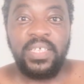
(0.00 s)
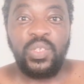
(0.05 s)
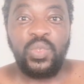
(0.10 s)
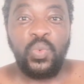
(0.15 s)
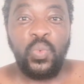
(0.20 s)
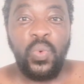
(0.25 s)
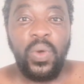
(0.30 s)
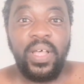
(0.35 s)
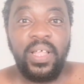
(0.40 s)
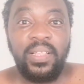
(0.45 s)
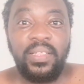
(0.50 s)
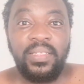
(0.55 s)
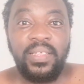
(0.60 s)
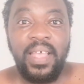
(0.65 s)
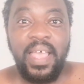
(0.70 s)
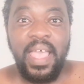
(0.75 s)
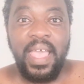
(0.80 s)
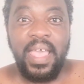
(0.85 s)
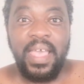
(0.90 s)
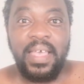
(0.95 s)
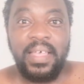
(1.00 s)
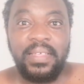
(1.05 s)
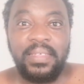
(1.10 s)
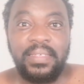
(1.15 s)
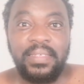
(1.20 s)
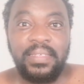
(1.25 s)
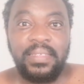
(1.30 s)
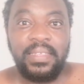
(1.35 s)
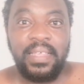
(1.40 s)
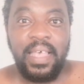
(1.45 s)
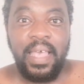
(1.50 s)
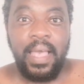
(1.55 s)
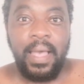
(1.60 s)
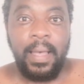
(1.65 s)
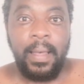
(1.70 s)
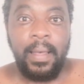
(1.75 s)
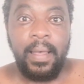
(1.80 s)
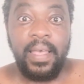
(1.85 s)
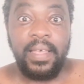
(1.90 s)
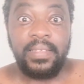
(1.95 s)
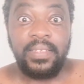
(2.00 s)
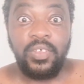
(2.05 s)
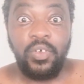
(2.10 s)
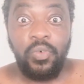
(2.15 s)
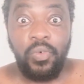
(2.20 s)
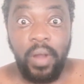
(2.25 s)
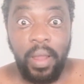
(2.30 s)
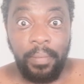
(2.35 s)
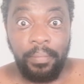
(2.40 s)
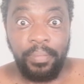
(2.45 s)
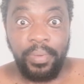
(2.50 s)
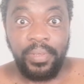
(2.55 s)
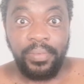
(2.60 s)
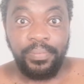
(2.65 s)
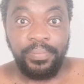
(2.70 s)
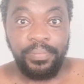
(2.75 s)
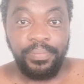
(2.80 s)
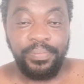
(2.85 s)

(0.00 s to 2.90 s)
as well as a scrub.